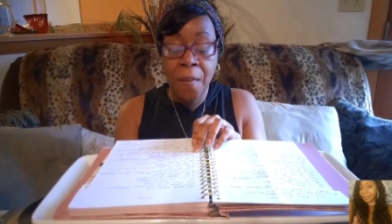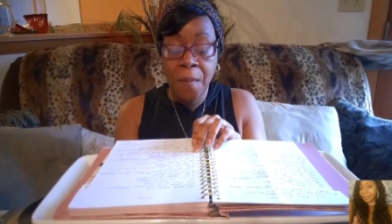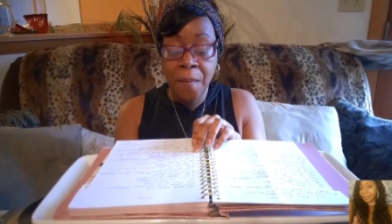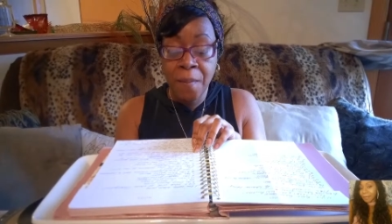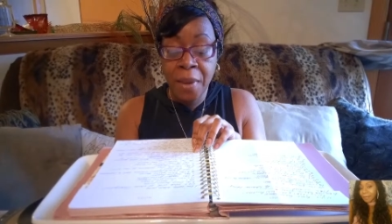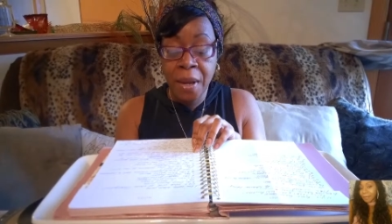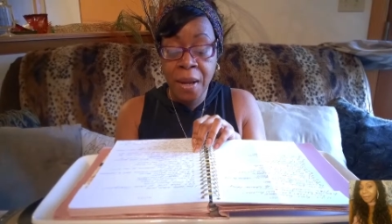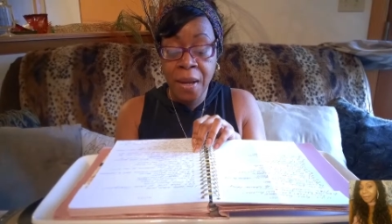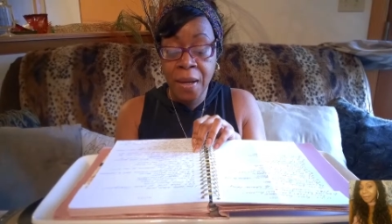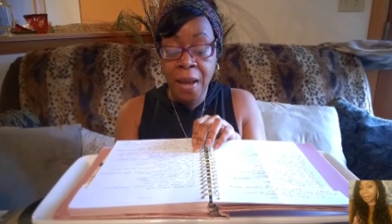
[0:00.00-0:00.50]

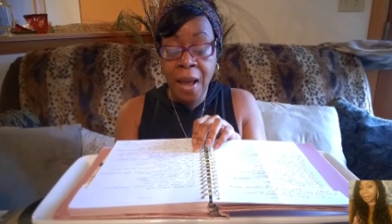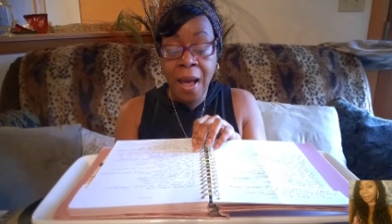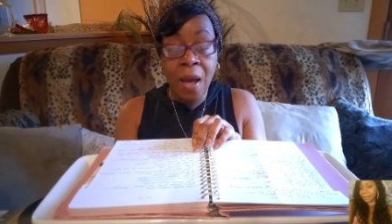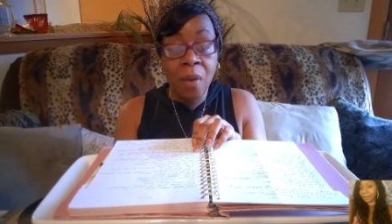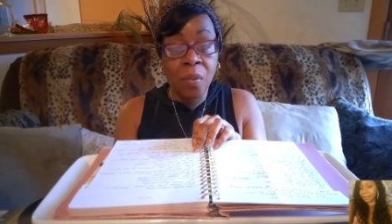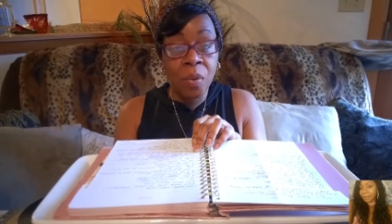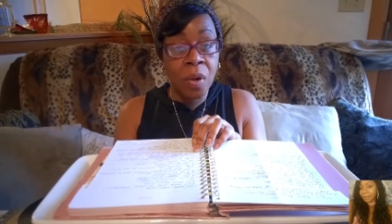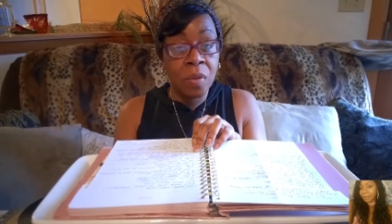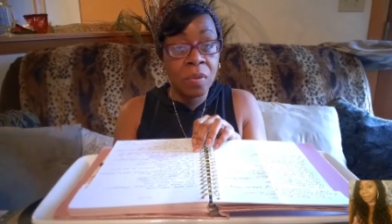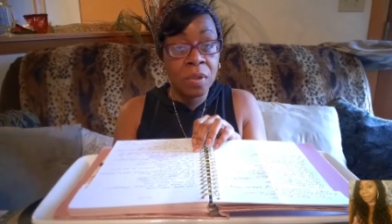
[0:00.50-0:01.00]
But
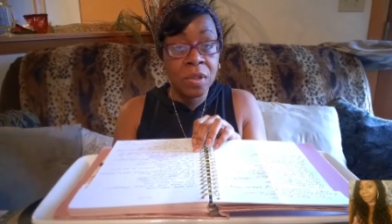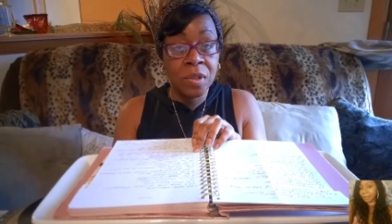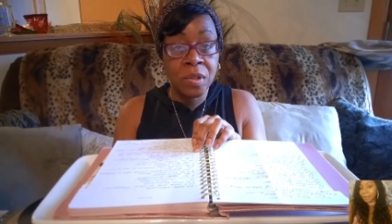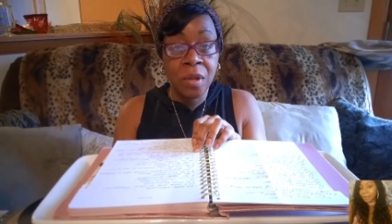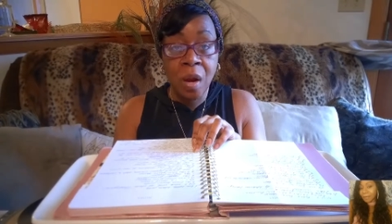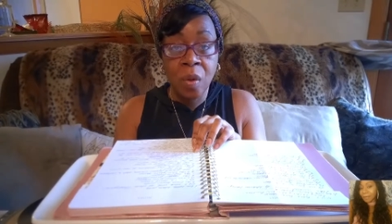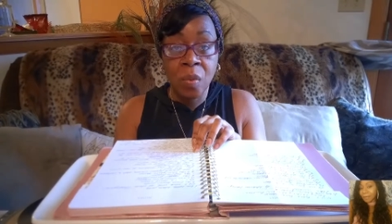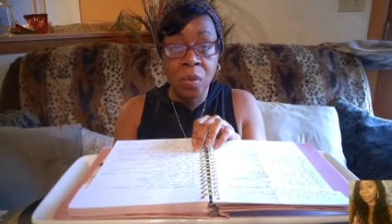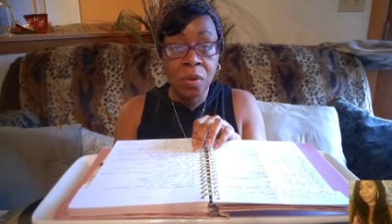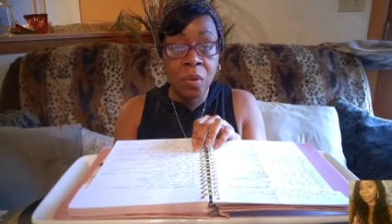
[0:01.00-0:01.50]
I would only
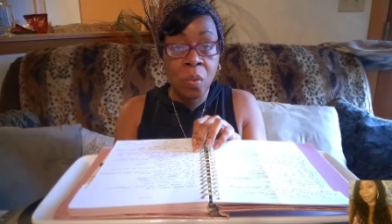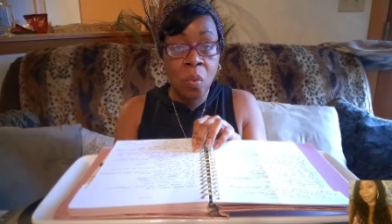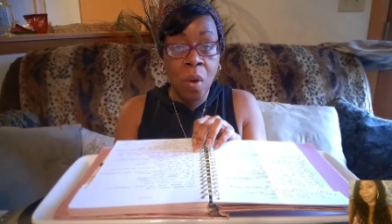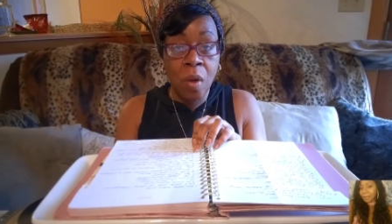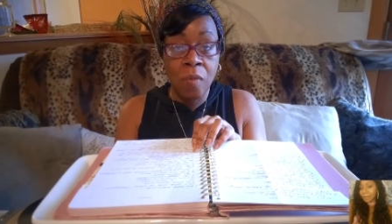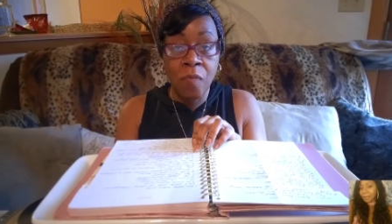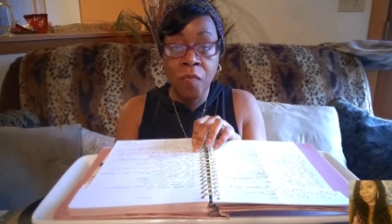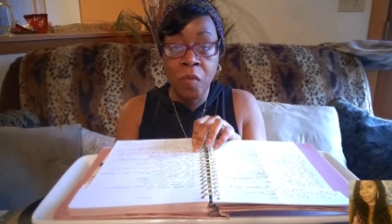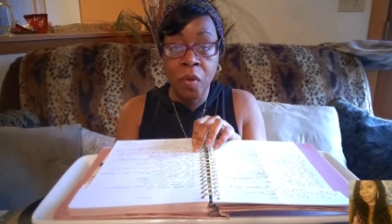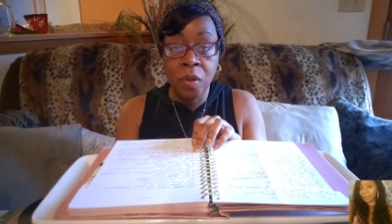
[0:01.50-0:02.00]
start with the
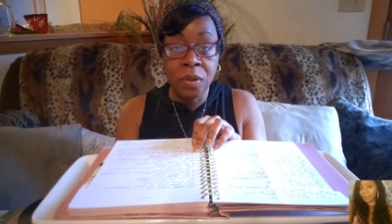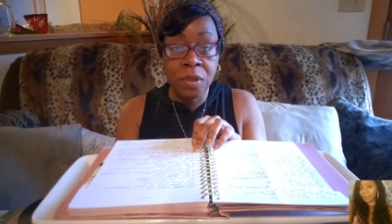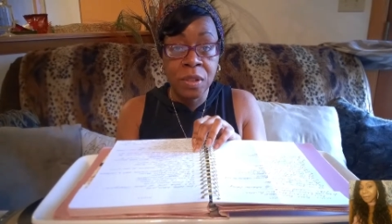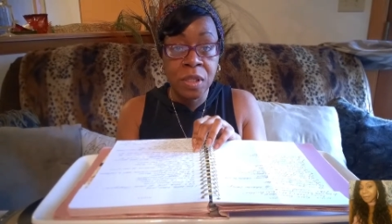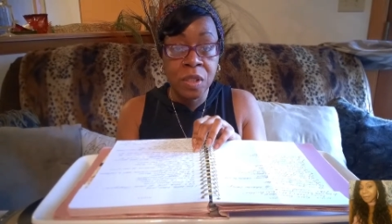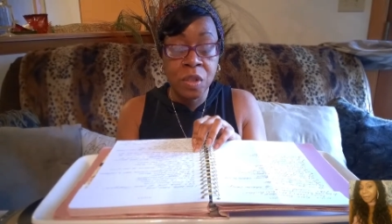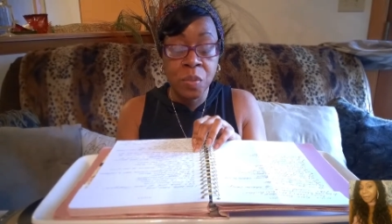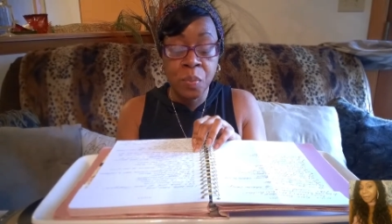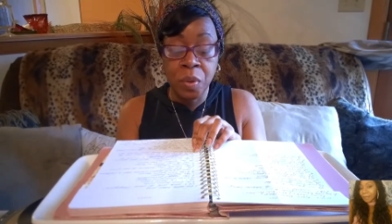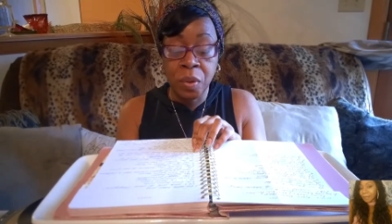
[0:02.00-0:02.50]
1/4
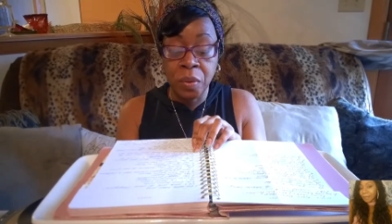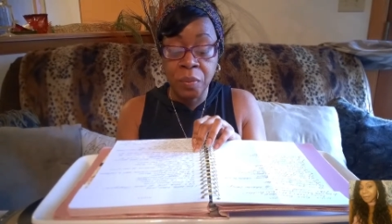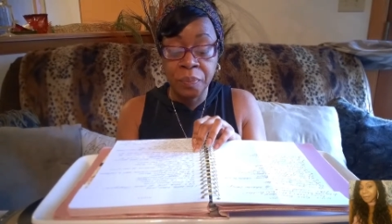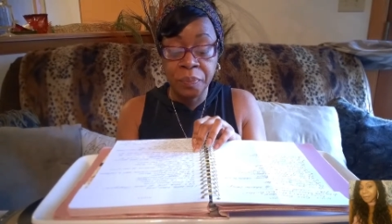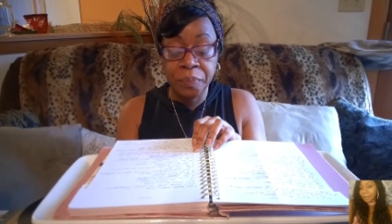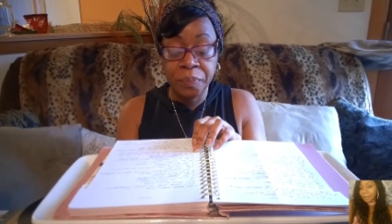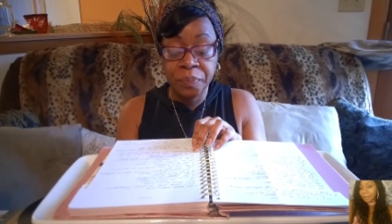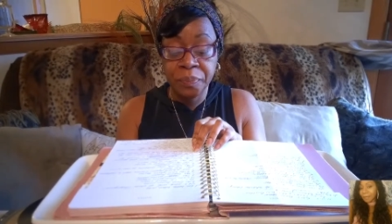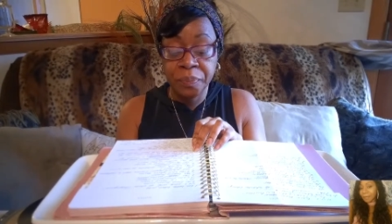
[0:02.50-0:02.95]
teaspoon.